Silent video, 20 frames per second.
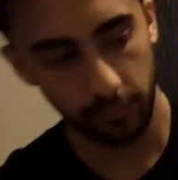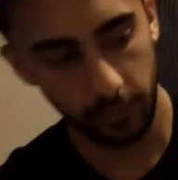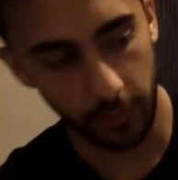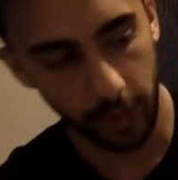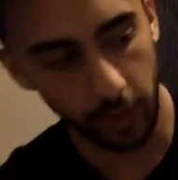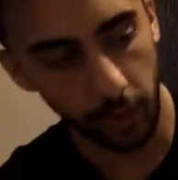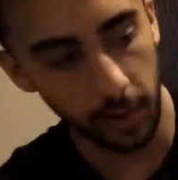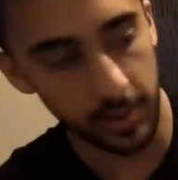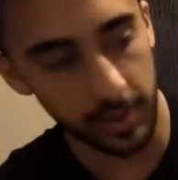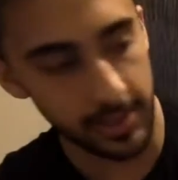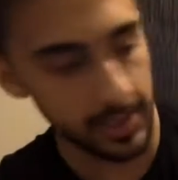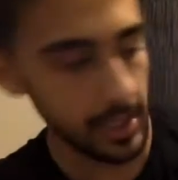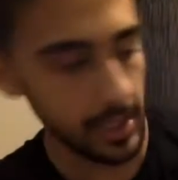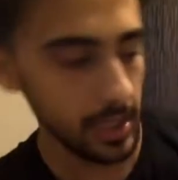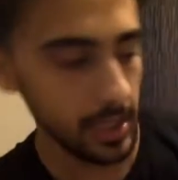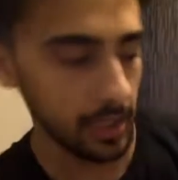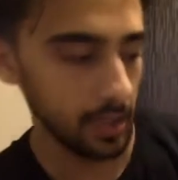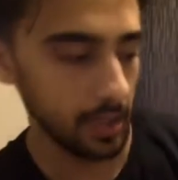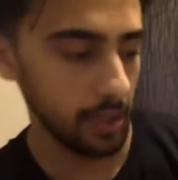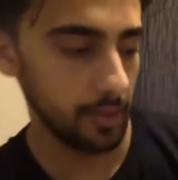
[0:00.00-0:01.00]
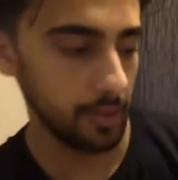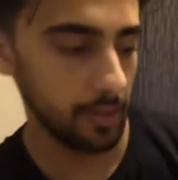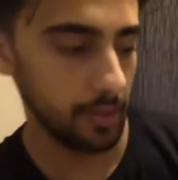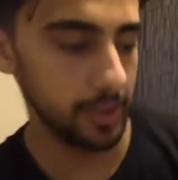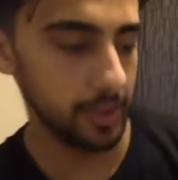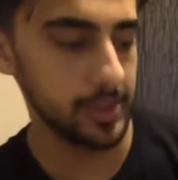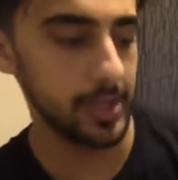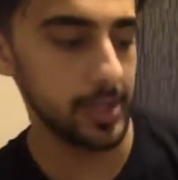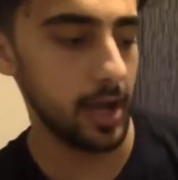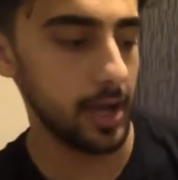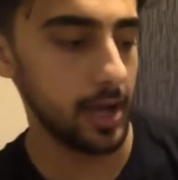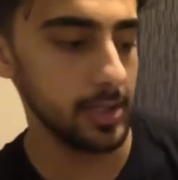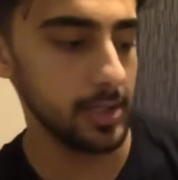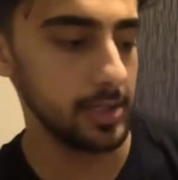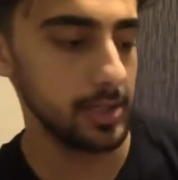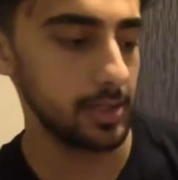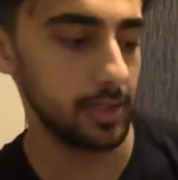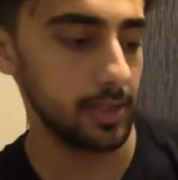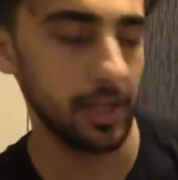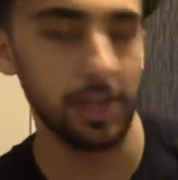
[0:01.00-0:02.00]
You can see the
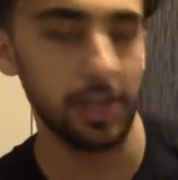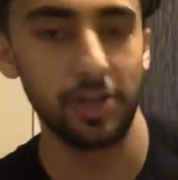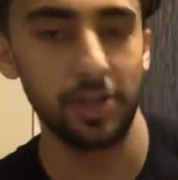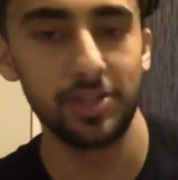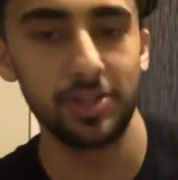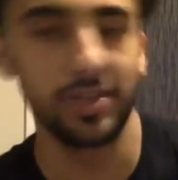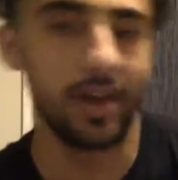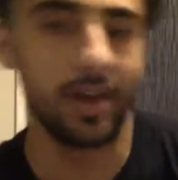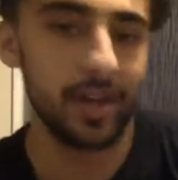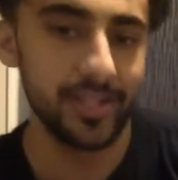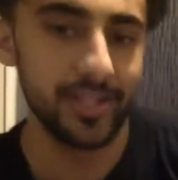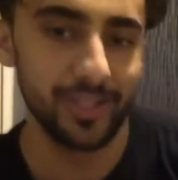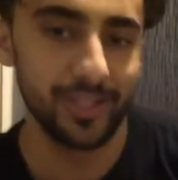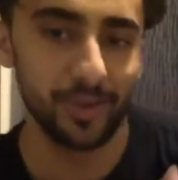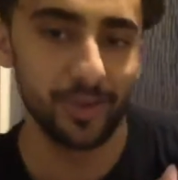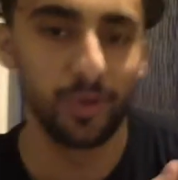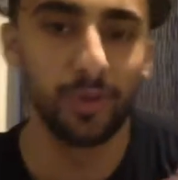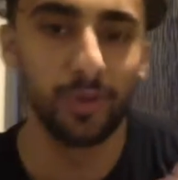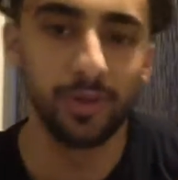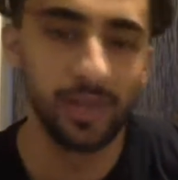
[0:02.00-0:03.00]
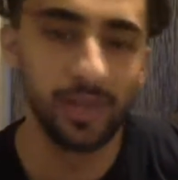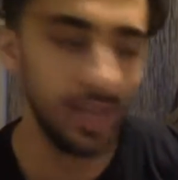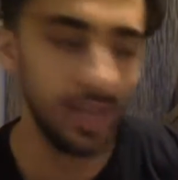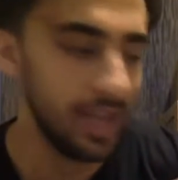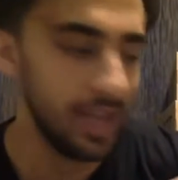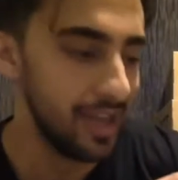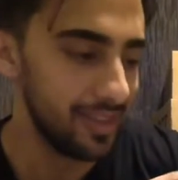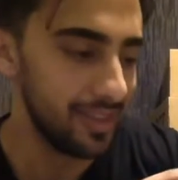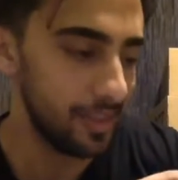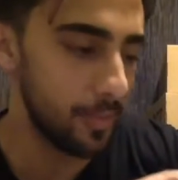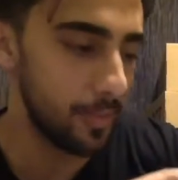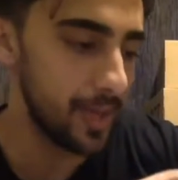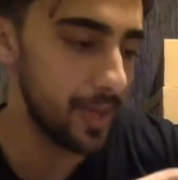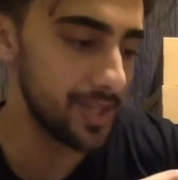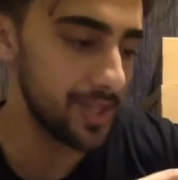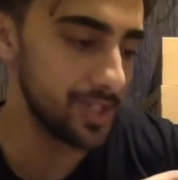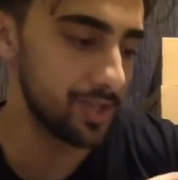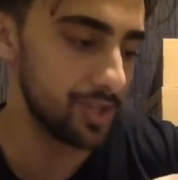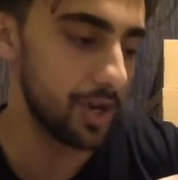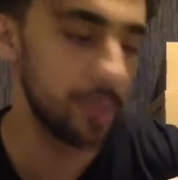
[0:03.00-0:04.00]
socks, like your socks, through the mesh
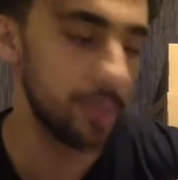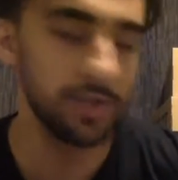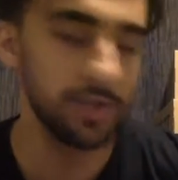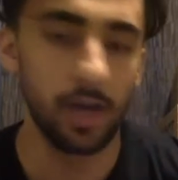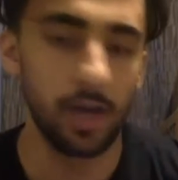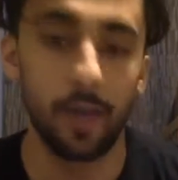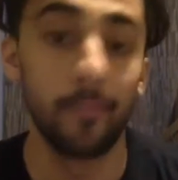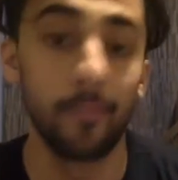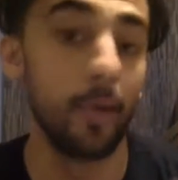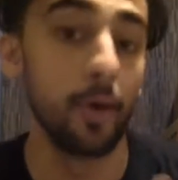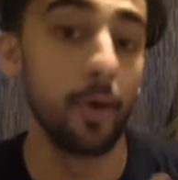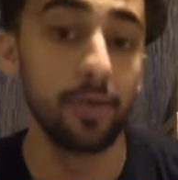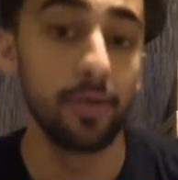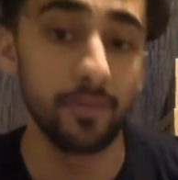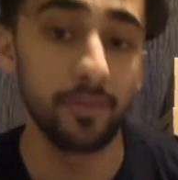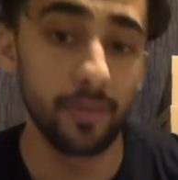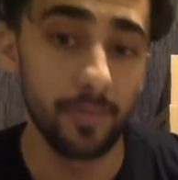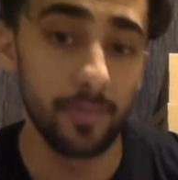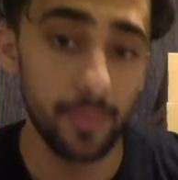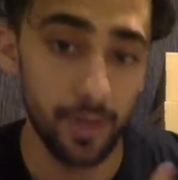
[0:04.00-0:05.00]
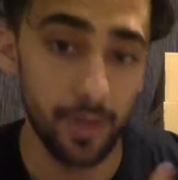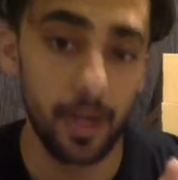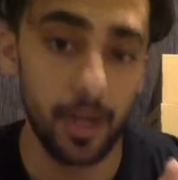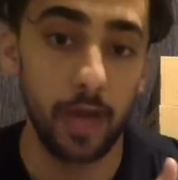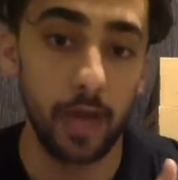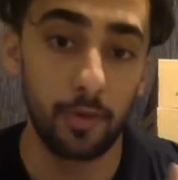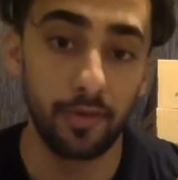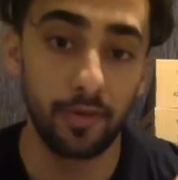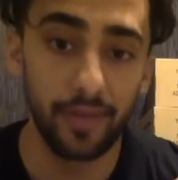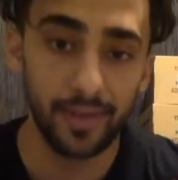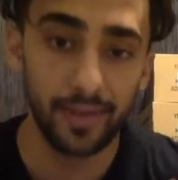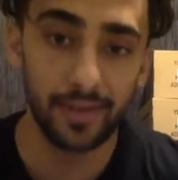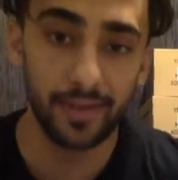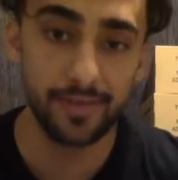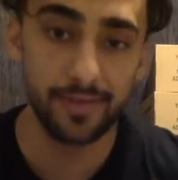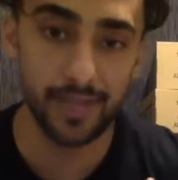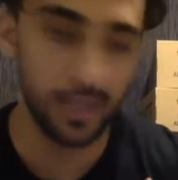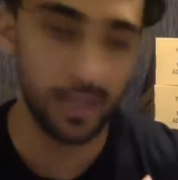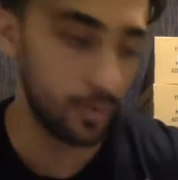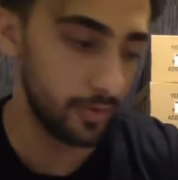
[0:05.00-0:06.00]
stripes on both of them, the non-reflectives
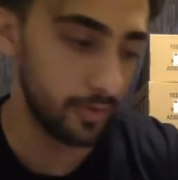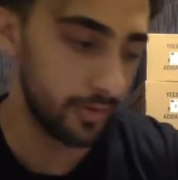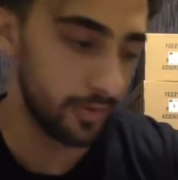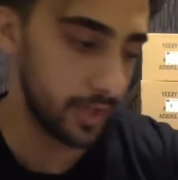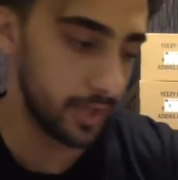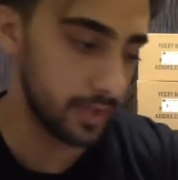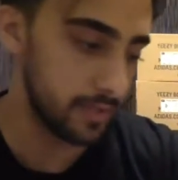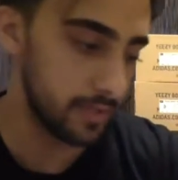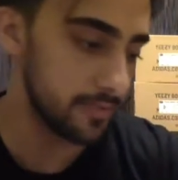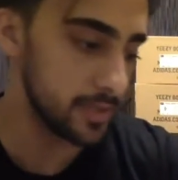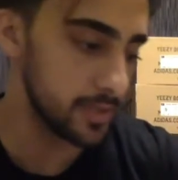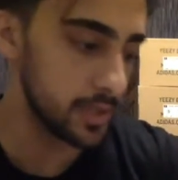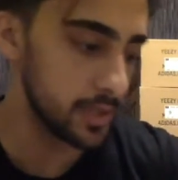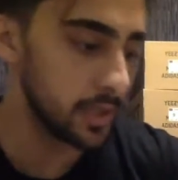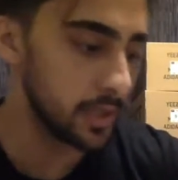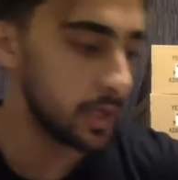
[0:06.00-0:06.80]
and the reflectives.